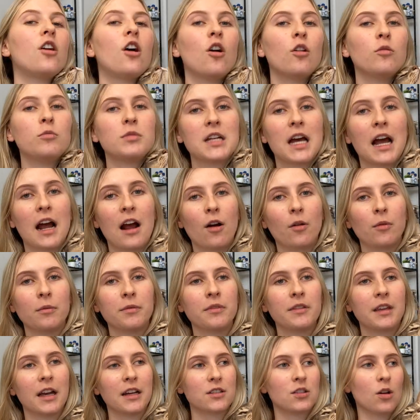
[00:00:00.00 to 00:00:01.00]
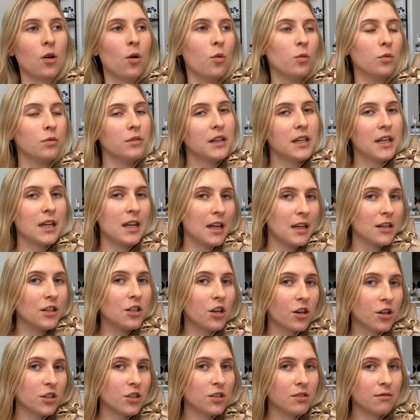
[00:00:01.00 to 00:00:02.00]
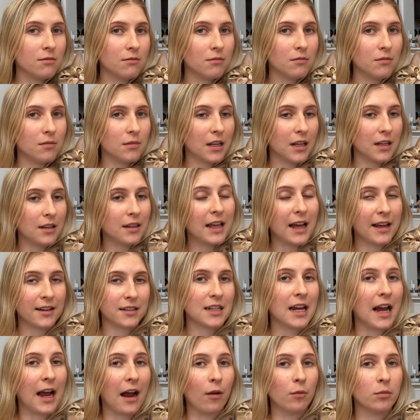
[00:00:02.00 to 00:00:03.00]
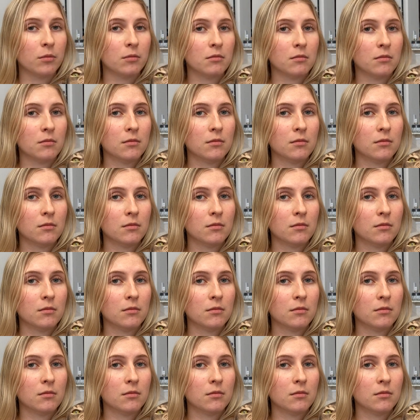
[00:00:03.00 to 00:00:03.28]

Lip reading: your hometown that's only in that town.